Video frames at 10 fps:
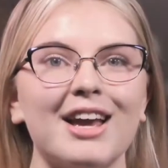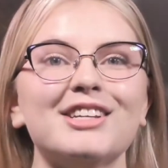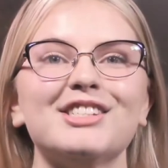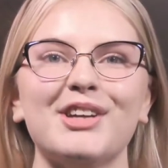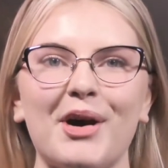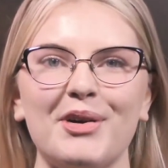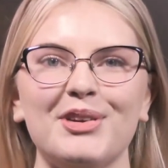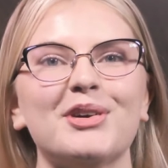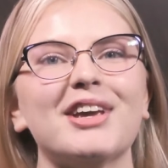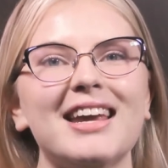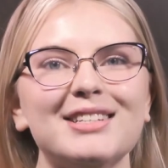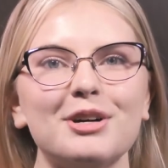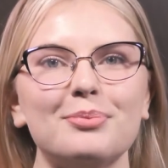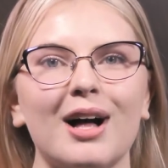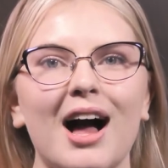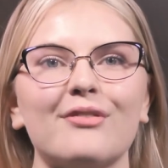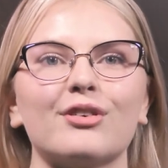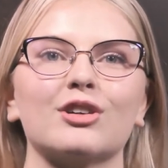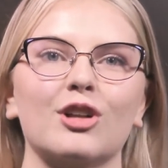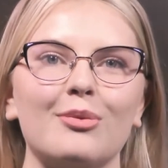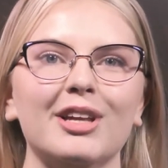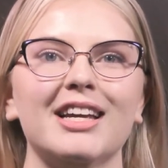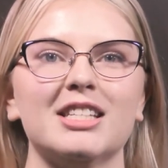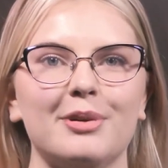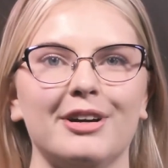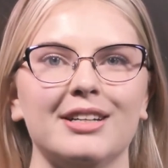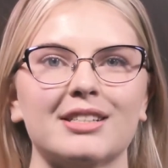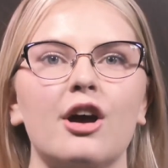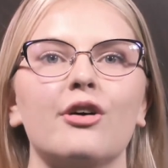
So, you're keen to apply for Global Experience